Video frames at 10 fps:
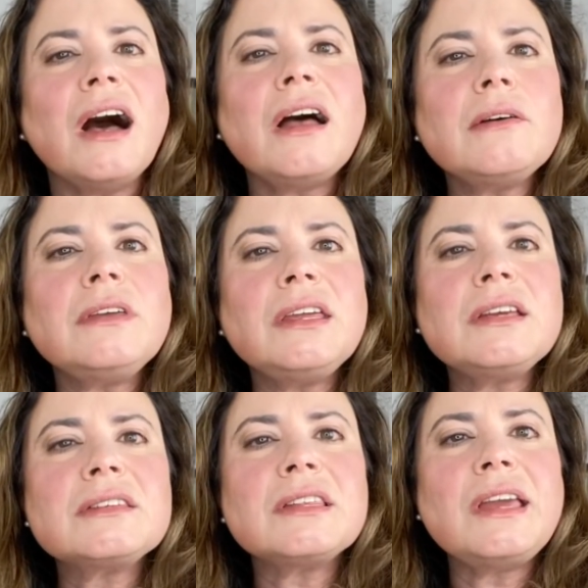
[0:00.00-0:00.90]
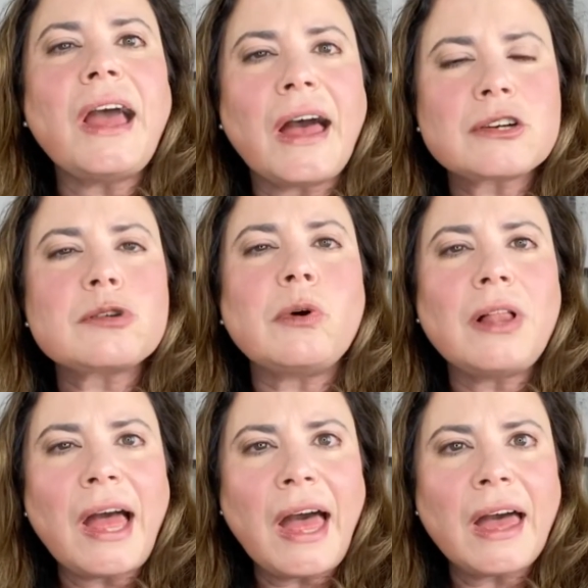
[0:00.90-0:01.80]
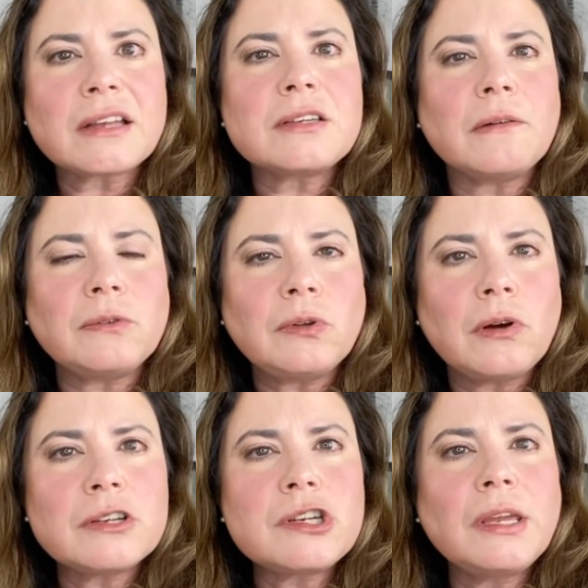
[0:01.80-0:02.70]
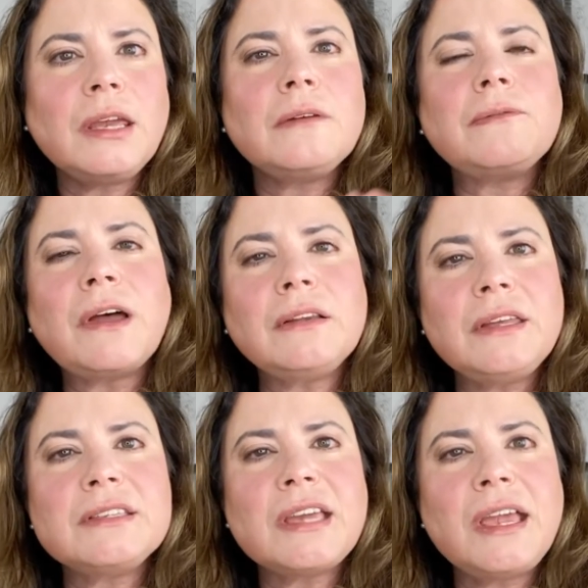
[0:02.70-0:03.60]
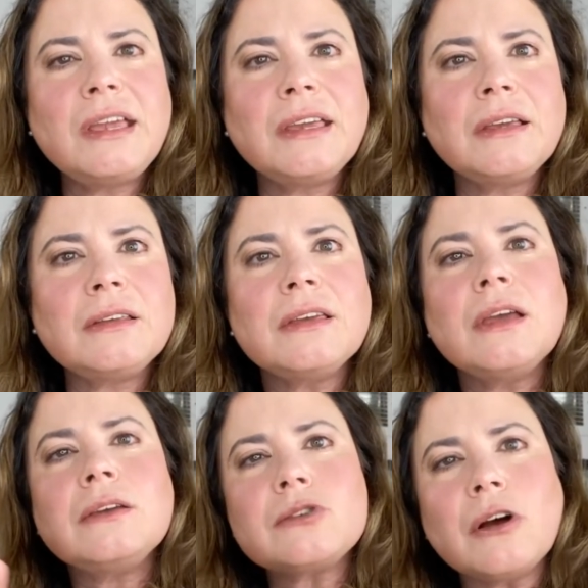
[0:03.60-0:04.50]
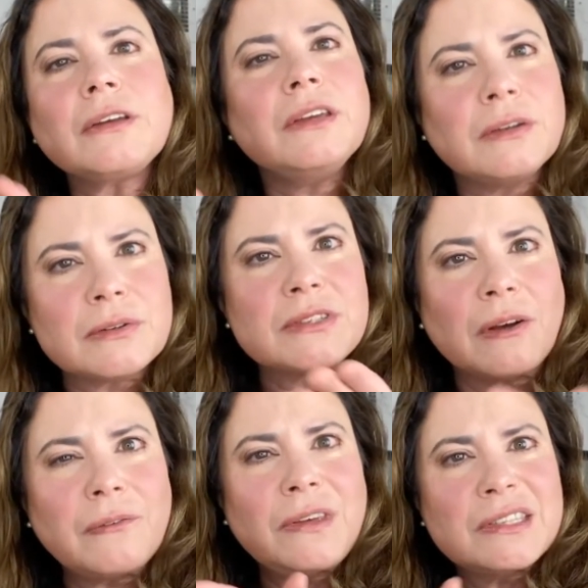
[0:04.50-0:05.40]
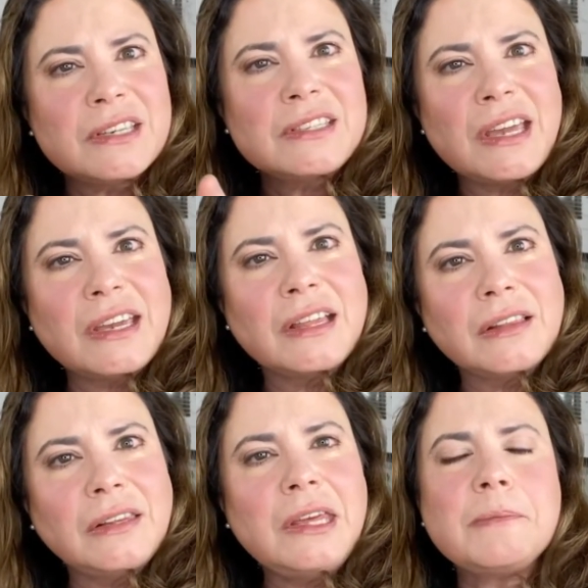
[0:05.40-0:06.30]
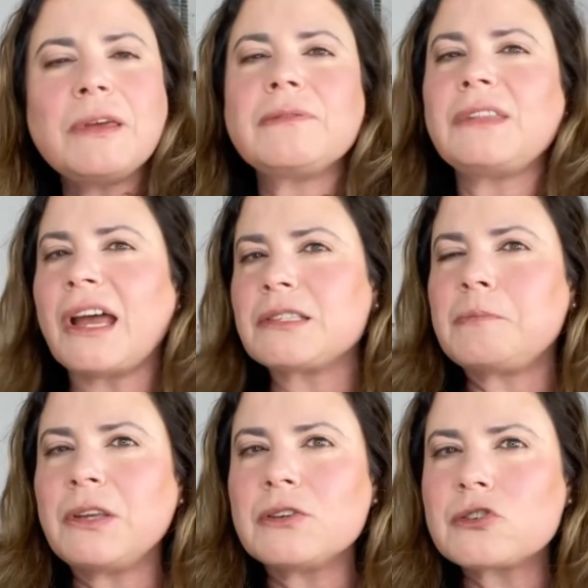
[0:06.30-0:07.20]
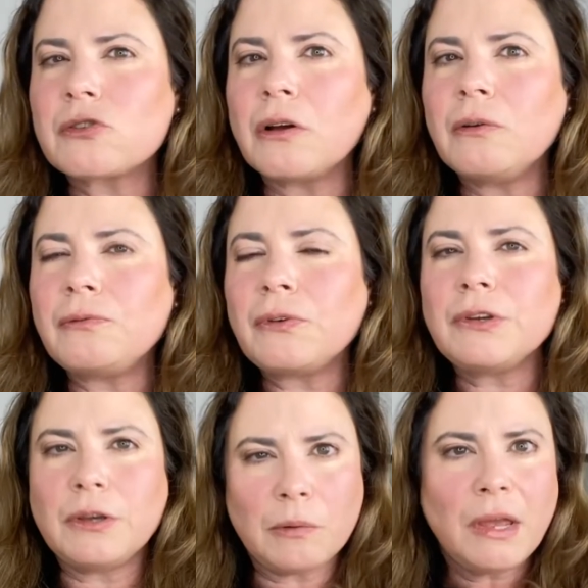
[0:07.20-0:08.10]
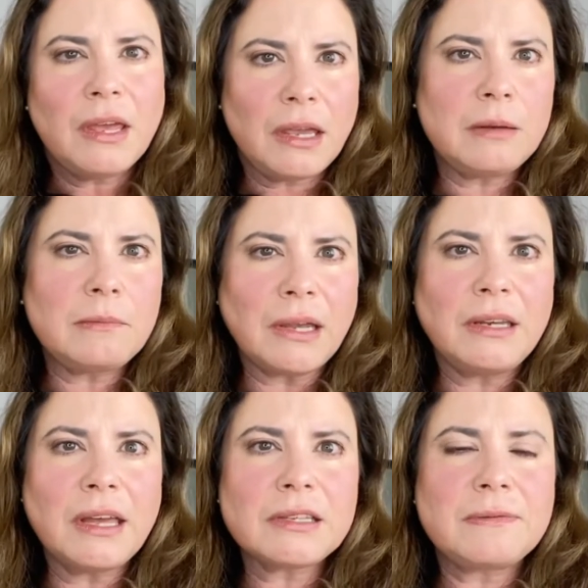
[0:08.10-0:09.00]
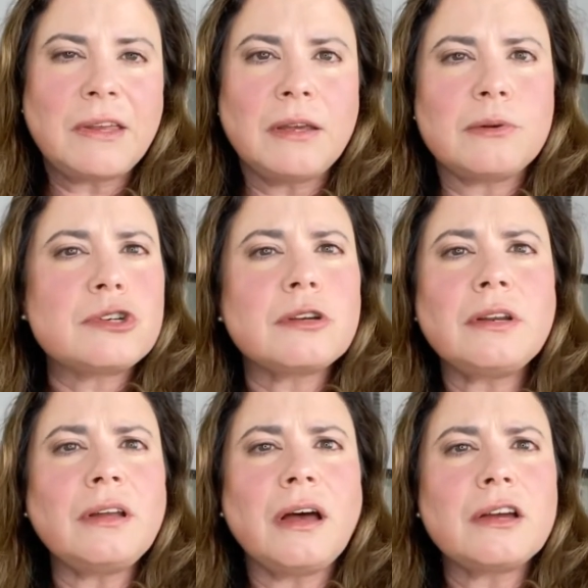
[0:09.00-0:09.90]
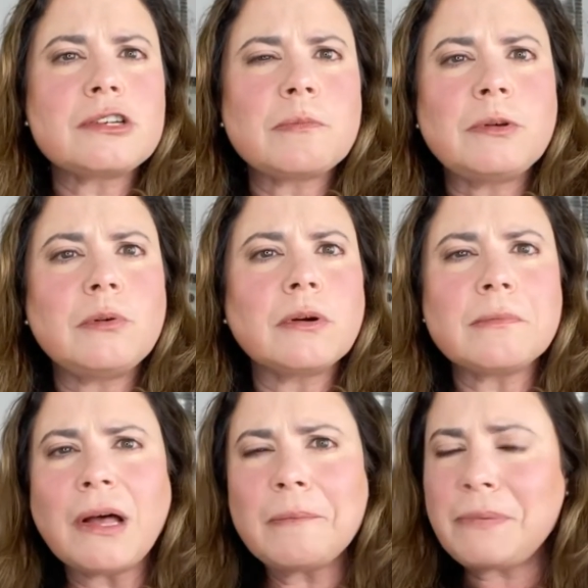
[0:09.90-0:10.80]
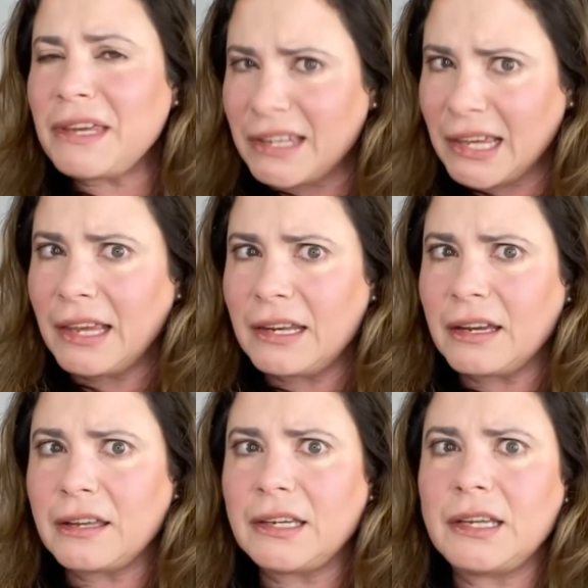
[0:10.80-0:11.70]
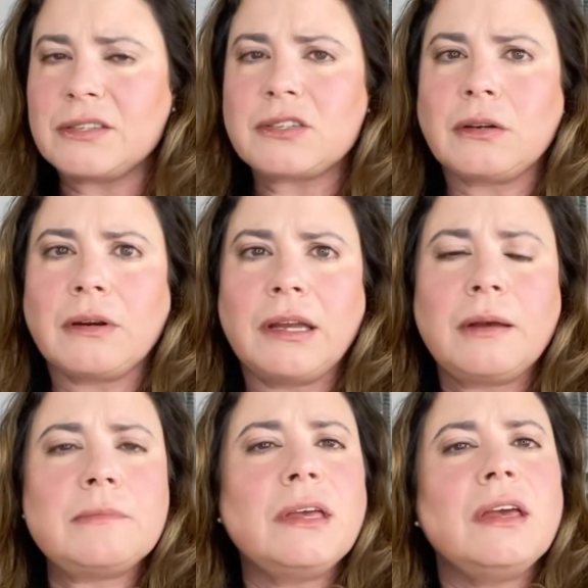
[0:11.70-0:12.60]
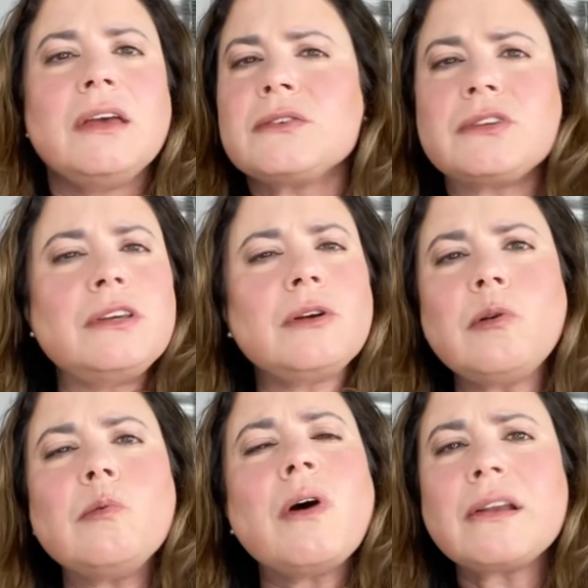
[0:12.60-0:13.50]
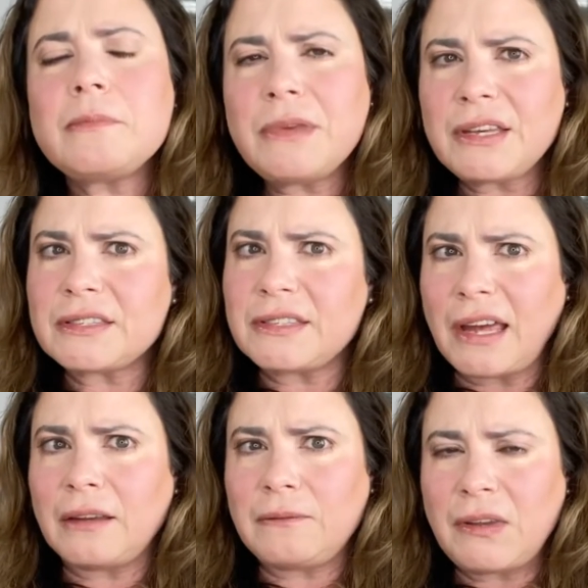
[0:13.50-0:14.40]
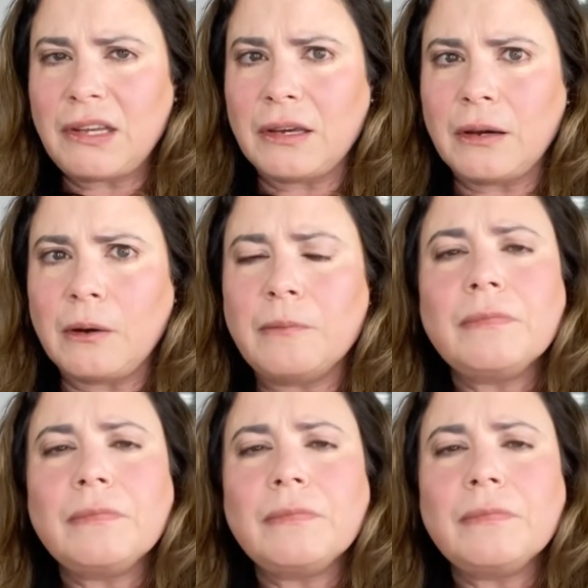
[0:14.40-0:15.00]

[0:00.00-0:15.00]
I'll get into the actual act of launching and finally talking yourself into taking the leap if that's been a struggle for you in my next video. Should an entrepreneur mom begin on Instagram? So you don't want to miss that video.